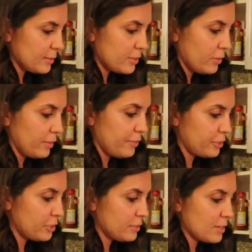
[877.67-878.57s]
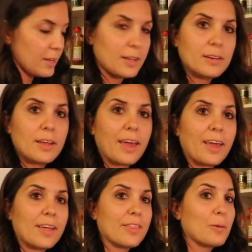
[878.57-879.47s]
until the fish is done,
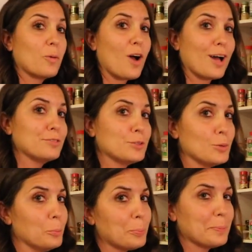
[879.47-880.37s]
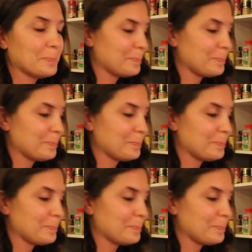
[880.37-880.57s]
and then we'll have soup.